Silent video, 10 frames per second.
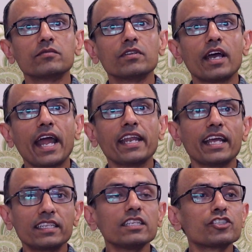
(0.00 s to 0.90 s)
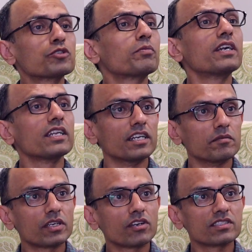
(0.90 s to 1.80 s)
And I think this is
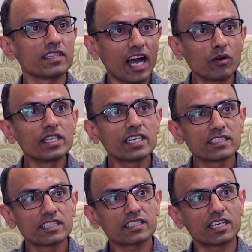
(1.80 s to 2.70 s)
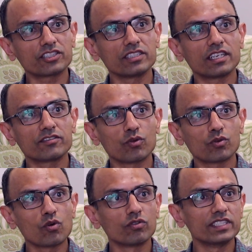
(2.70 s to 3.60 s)
pertinent because now there is discussion that for
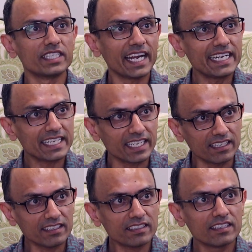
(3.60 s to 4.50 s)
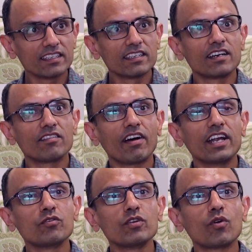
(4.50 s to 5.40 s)
COVID-19,
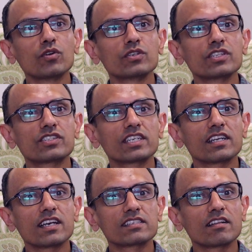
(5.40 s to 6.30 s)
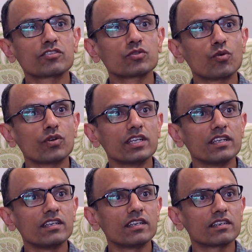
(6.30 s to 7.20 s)
why do we want to restrict ourselves to
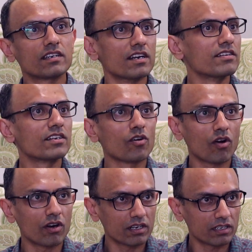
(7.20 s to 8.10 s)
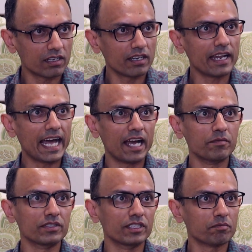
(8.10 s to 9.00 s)
only 100 odd
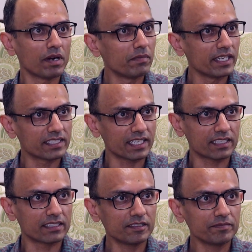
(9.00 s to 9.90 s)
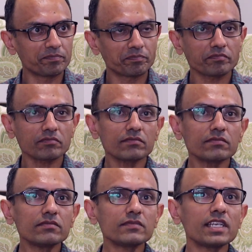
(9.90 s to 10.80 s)
labs in the public sector
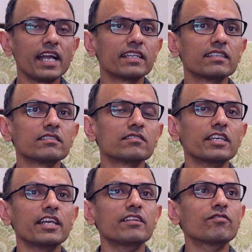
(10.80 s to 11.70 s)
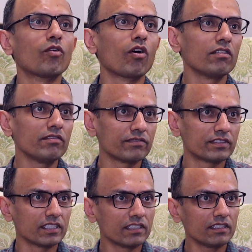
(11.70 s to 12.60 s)
and involve
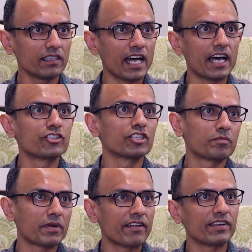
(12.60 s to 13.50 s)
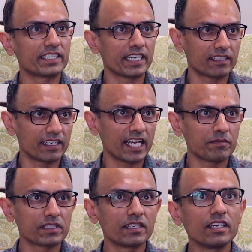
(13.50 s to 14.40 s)
the larger private sector
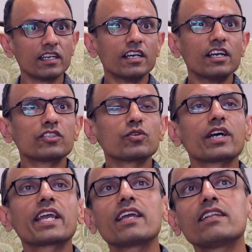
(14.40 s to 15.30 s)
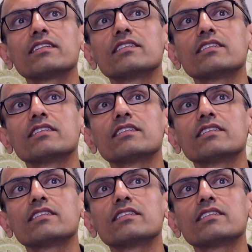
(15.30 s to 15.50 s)
labs? So again,